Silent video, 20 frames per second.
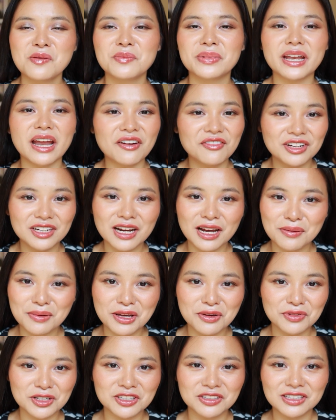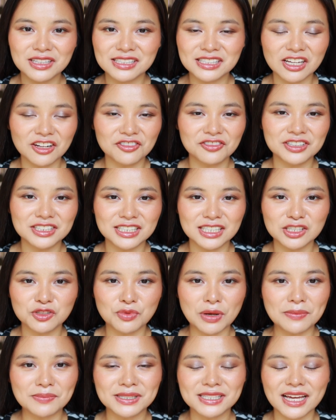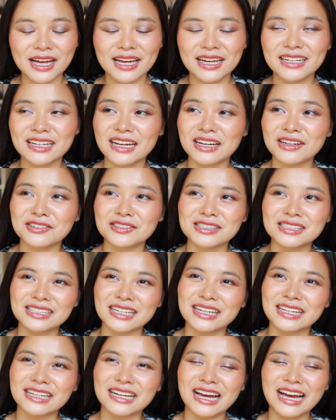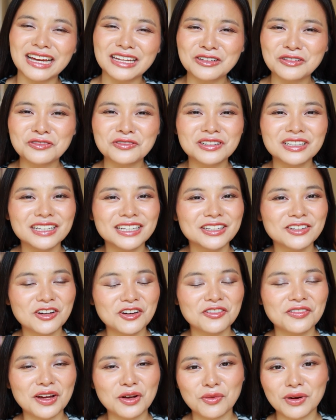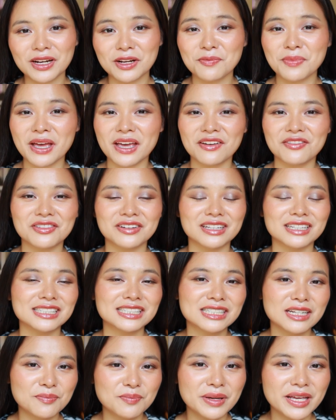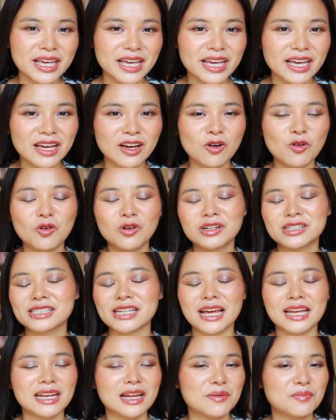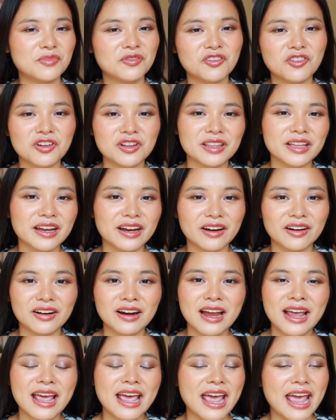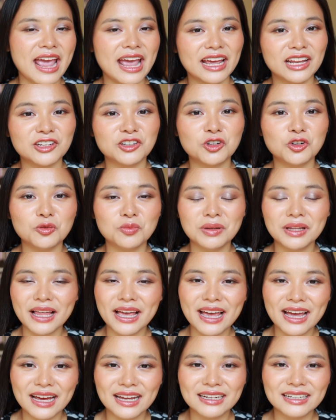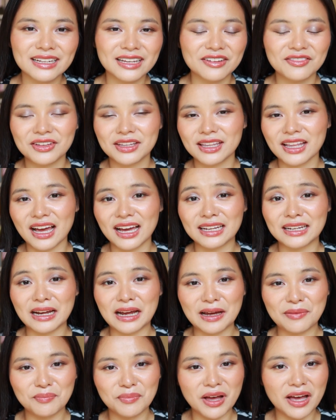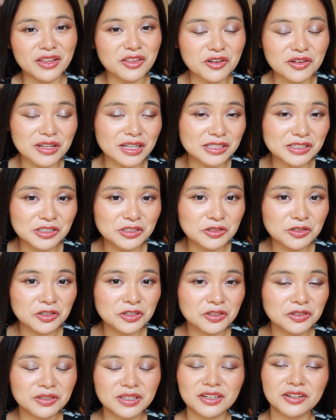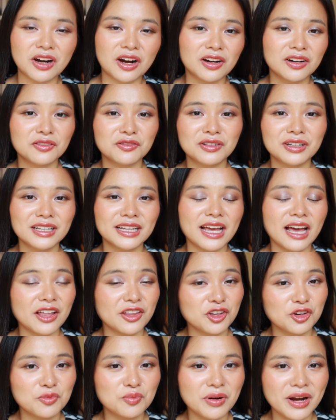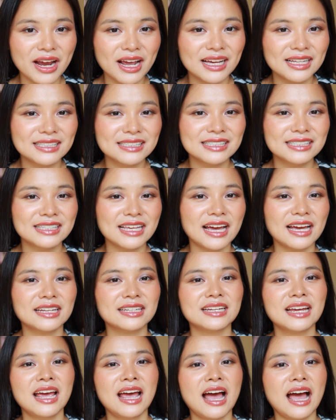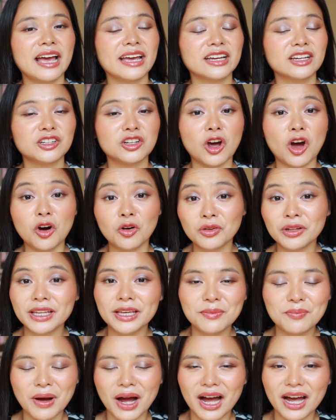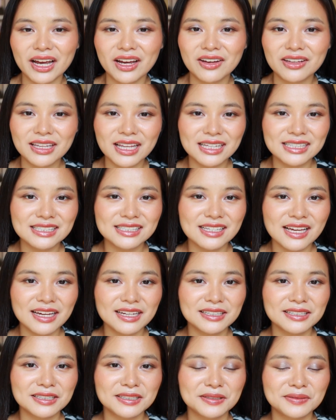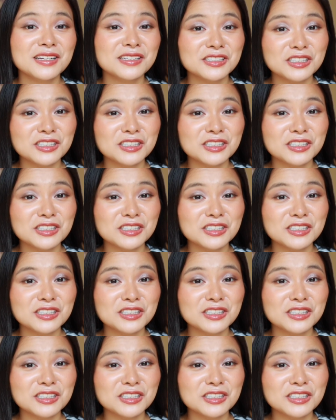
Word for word: but every time I went to the Selfridges website, I was like, I don't really know if I want to pay for the shipping or sign up for their annual plan given that other than Suqqu, there aren't really other brands that I could only buy on that site.